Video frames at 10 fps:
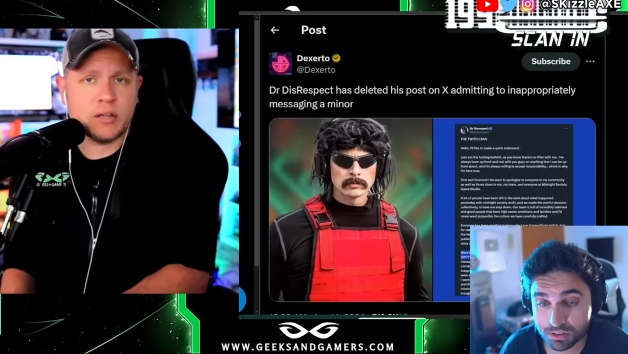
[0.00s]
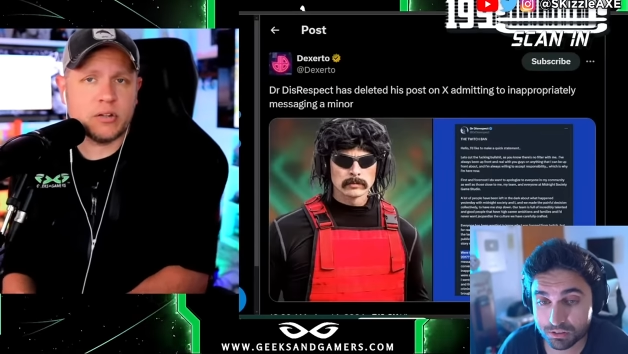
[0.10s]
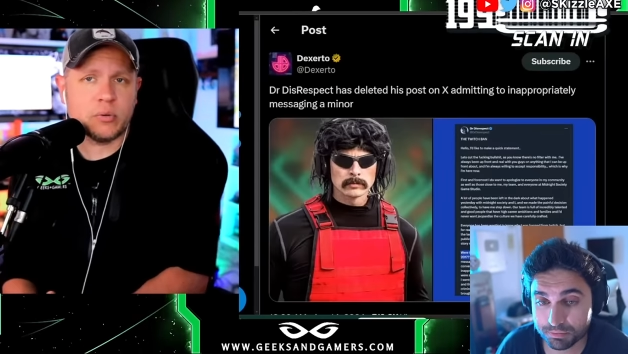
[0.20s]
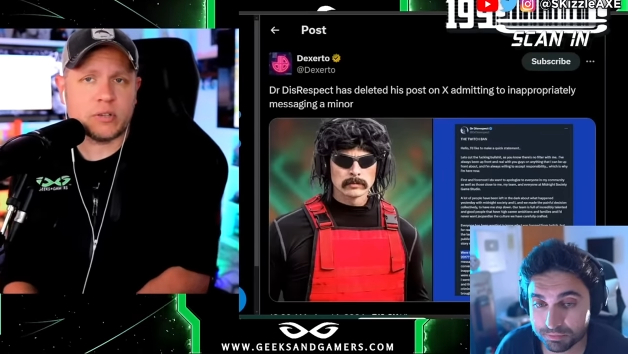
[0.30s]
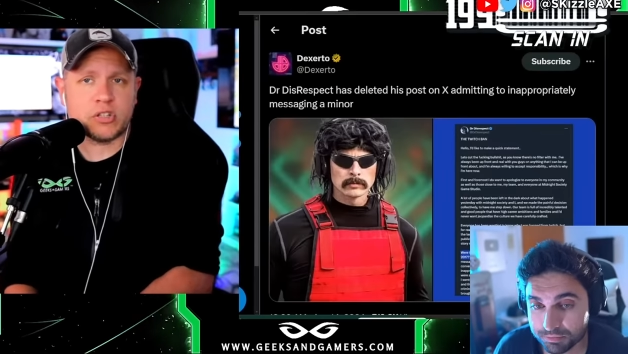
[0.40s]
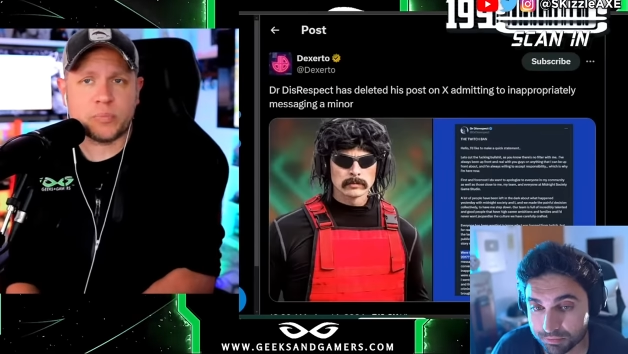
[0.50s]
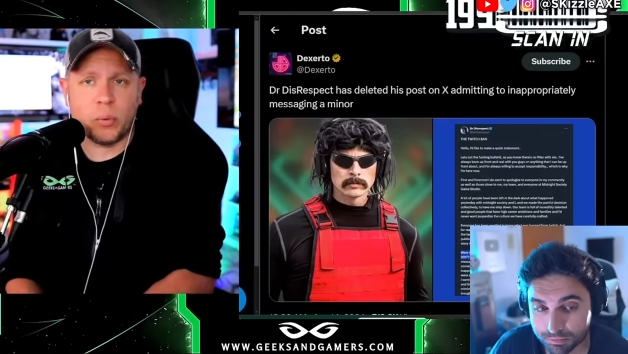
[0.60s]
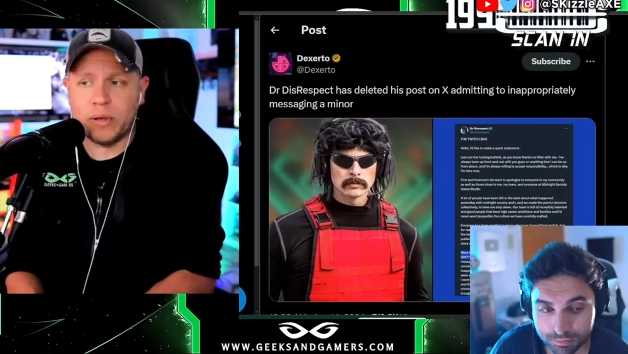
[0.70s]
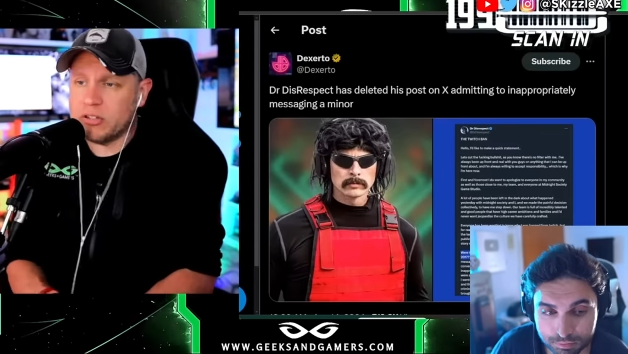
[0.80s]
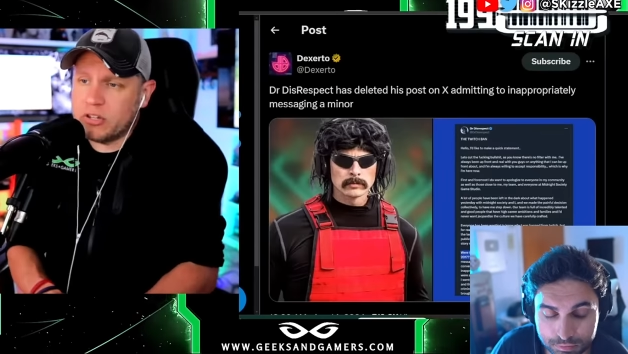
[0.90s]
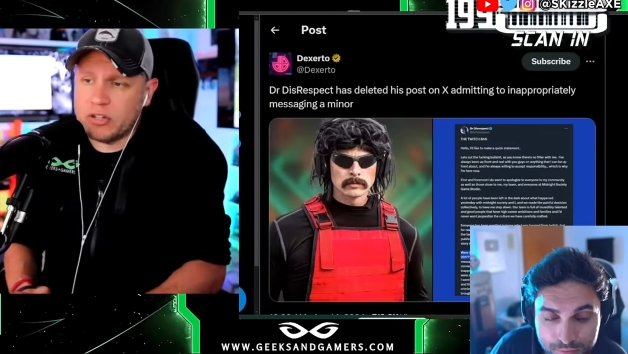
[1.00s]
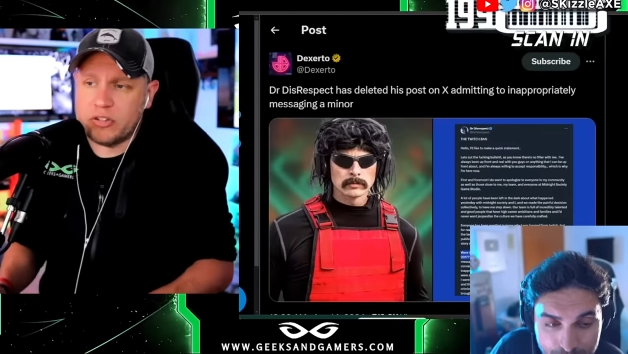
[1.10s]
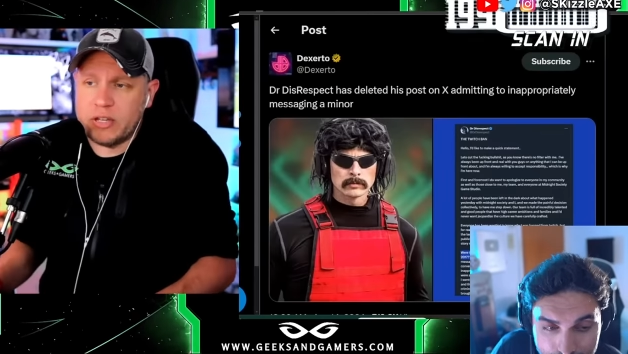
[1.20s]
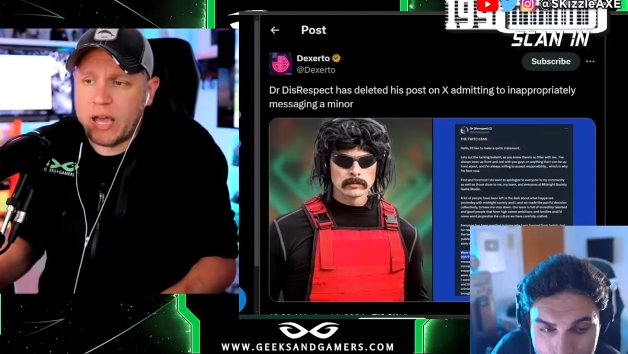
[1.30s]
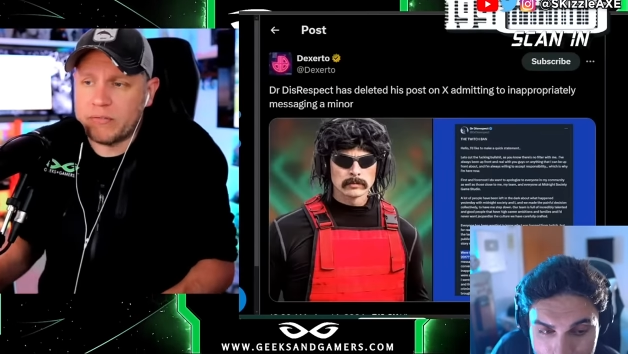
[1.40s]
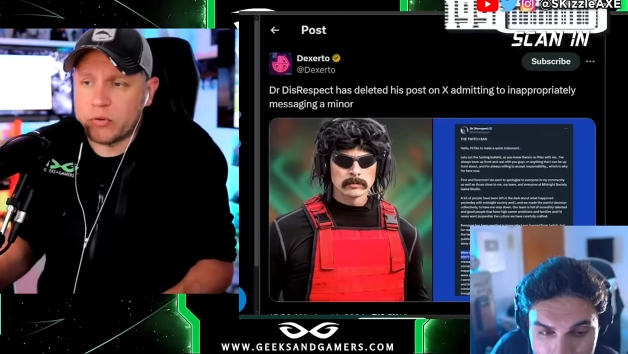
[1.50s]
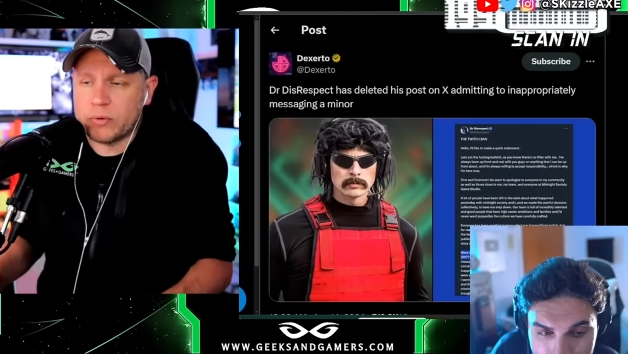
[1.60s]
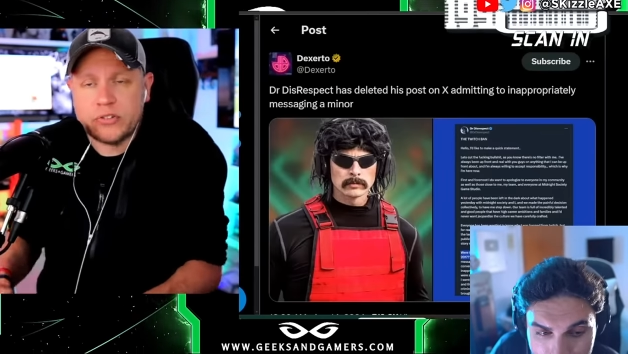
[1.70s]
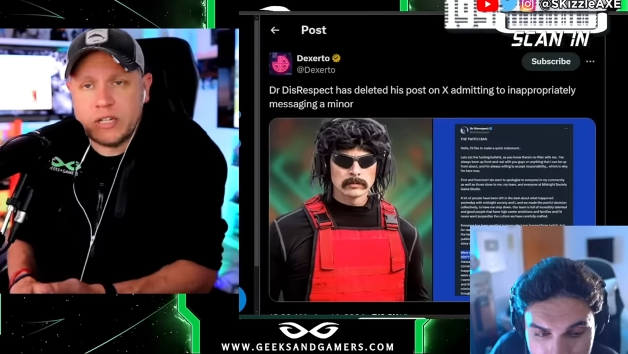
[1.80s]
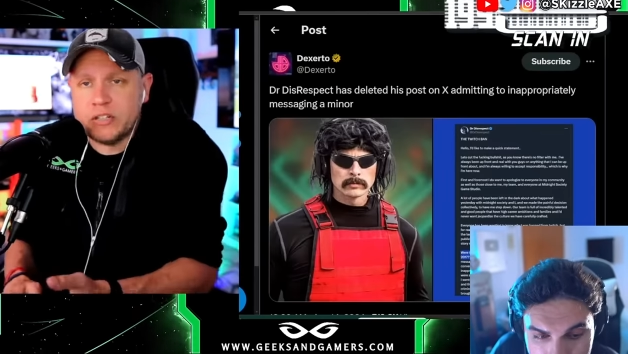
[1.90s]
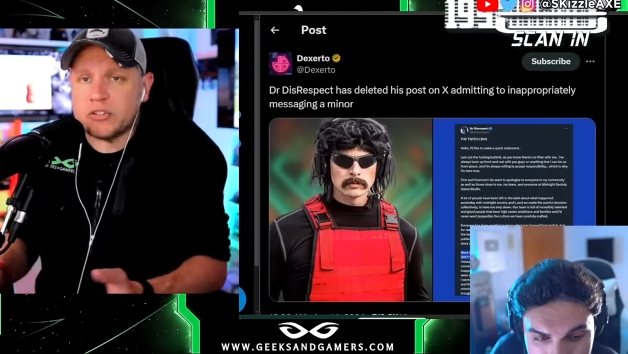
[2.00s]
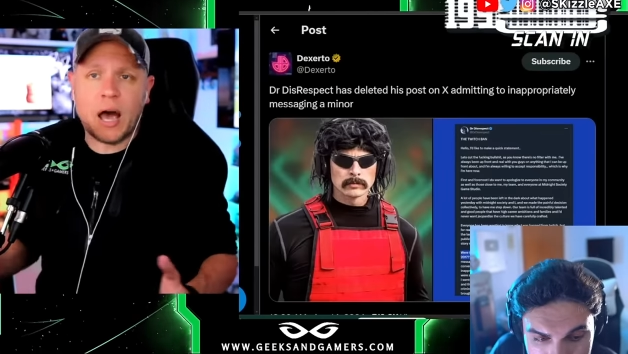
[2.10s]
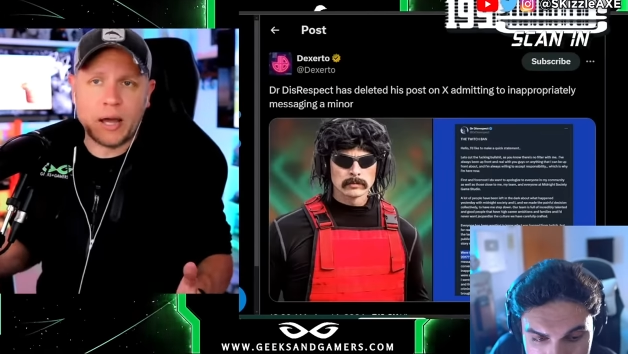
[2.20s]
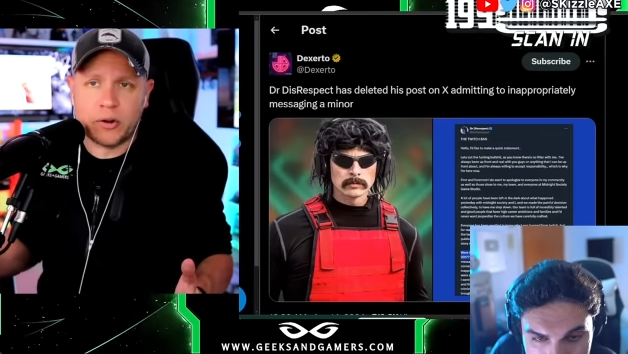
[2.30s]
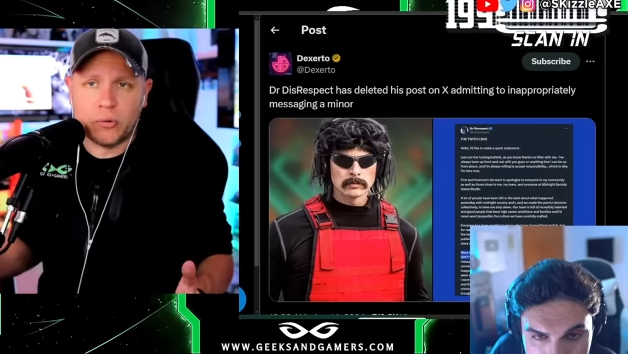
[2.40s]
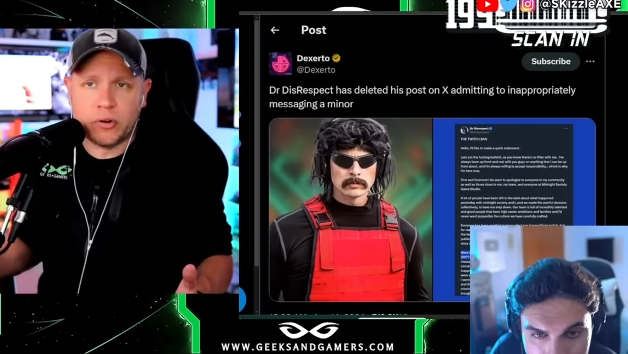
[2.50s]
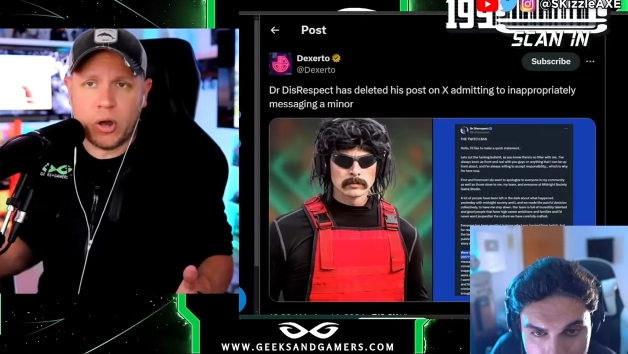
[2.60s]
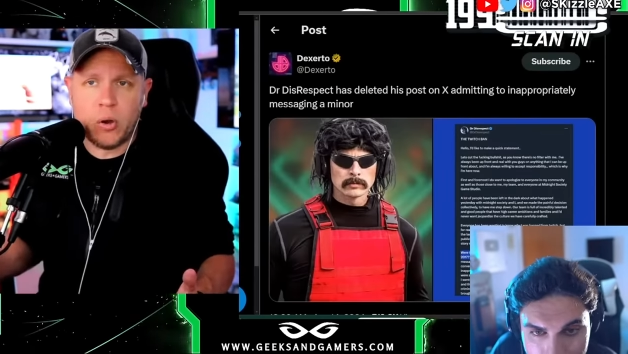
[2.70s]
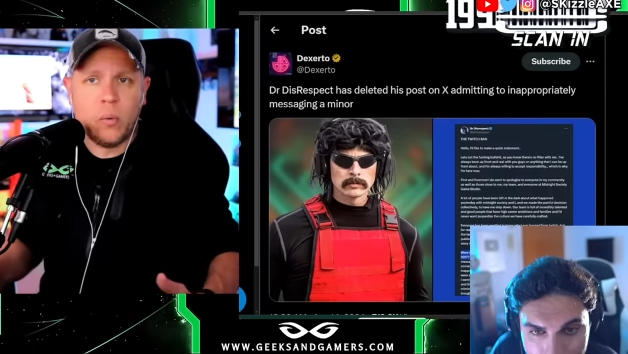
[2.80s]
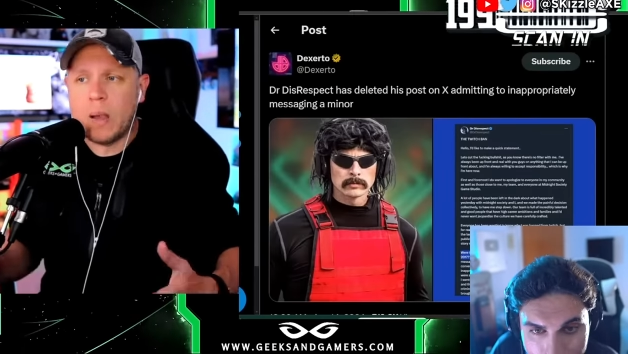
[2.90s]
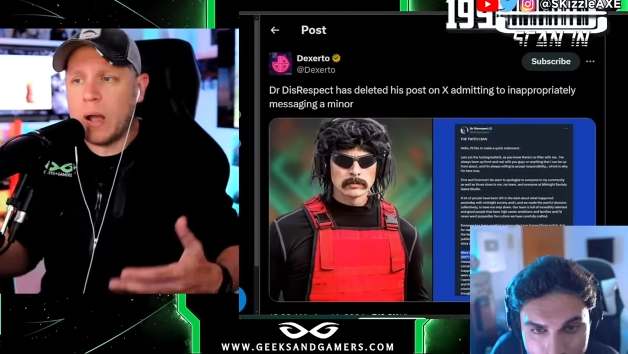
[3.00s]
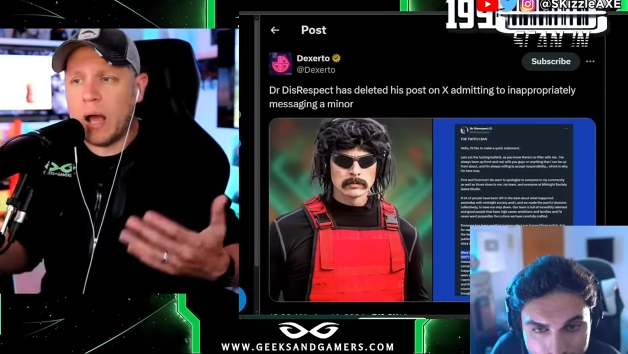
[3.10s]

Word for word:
Speaker 1: he can do at this point. Does he have the receipts? I don't know.